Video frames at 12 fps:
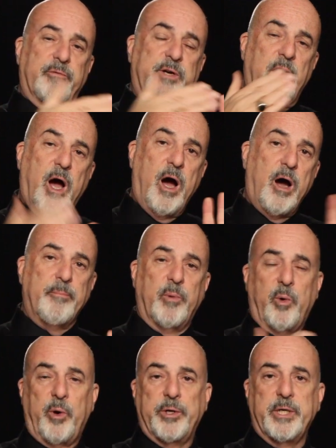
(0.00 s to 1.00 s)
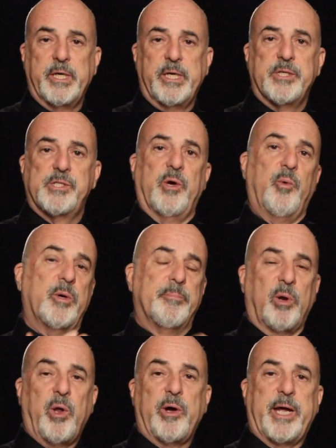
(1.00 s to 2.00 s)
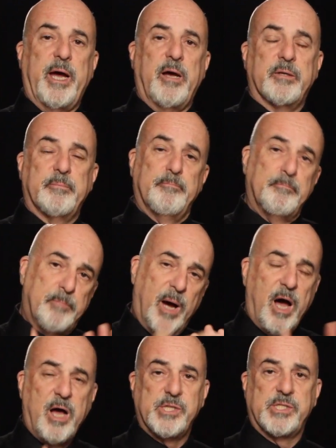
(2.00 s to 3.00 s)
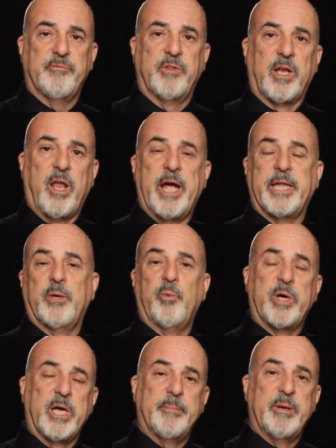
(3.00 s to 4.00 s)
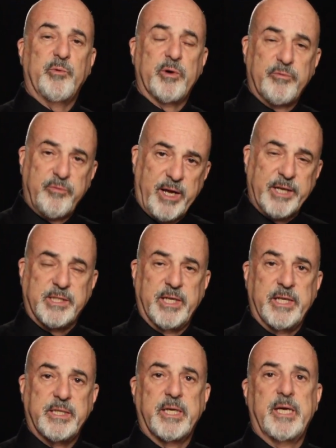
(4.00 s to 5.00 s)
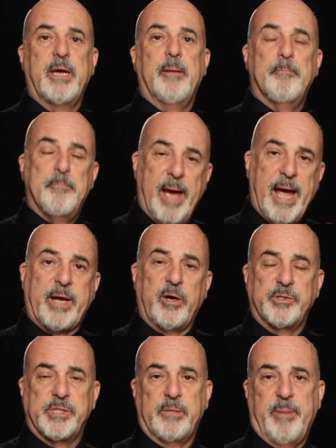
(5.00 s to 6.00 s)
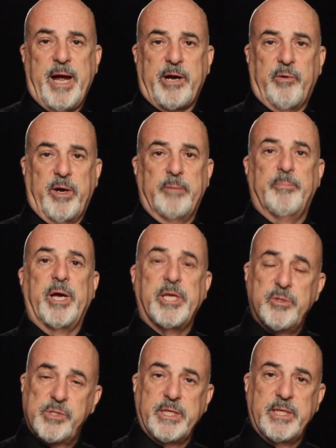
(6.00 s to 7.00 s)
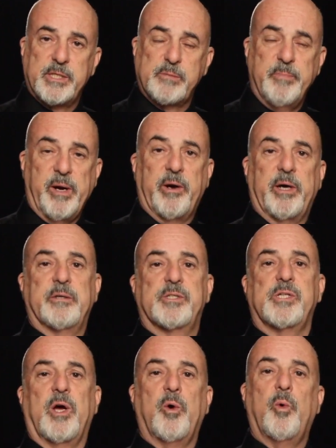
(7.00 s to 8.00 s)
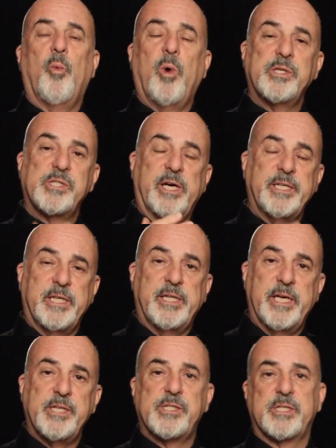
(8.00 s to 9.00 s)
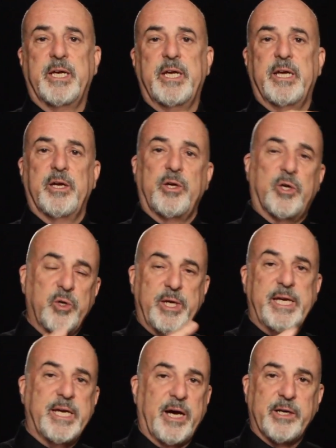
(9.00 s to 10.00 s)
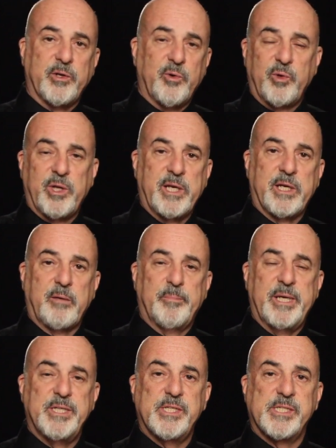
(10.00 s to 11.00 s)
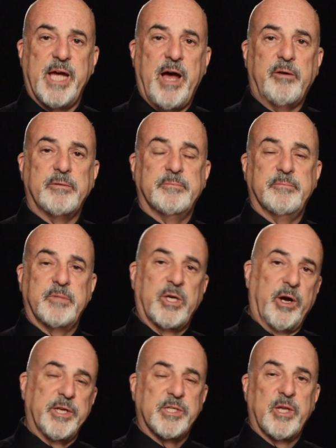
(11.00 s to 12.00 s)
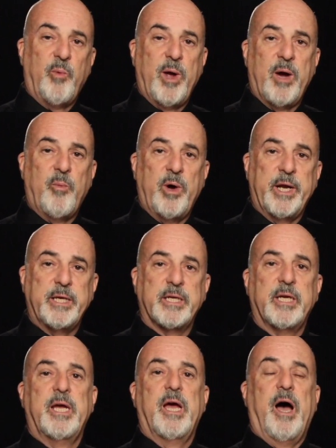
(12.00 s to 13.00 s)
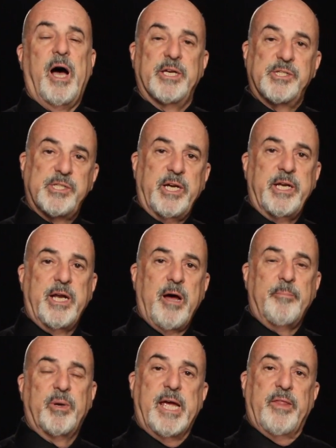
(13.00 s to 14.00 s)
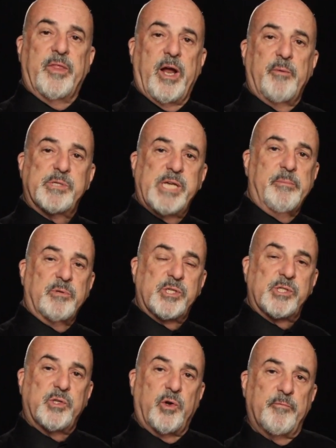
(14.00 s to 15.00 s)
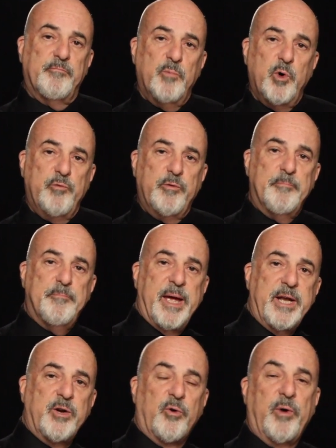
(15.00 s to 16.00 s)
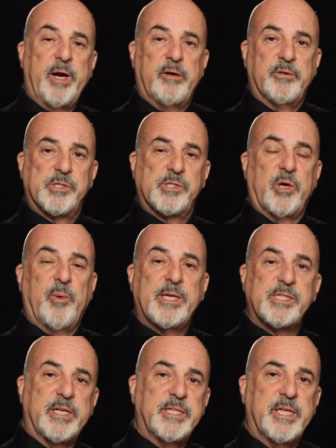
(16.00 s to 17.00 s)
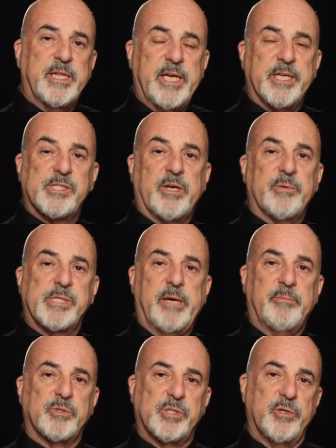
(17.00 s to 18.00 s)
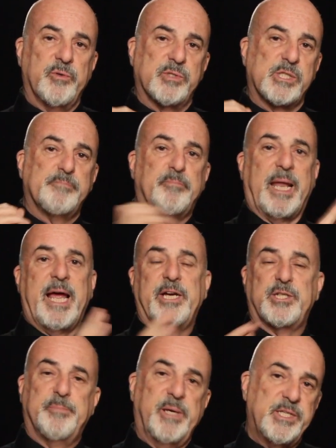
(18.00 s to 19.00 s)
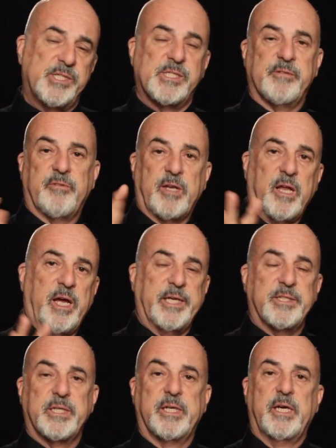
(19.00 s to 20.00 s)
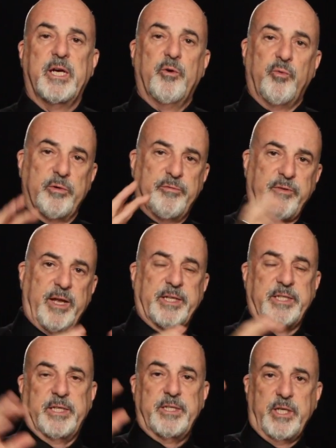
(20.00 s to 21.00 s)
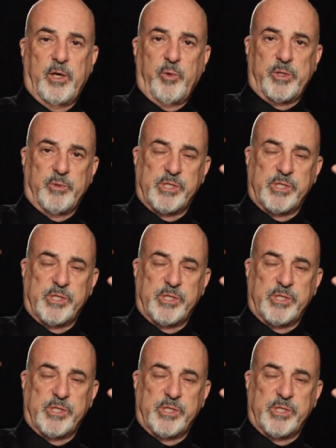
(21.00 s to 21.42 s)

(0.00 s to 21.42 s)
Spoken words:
cardboard so it would block out parts of the light that were going to be reflected back onto the background by using this mirror. So once I did this, cookie cutted all the little pieces out and got it to the way I wanted, I set it up that I was able to sort of move and bend around. So as I did this, I was able to splash pieces of light reflected, you know, which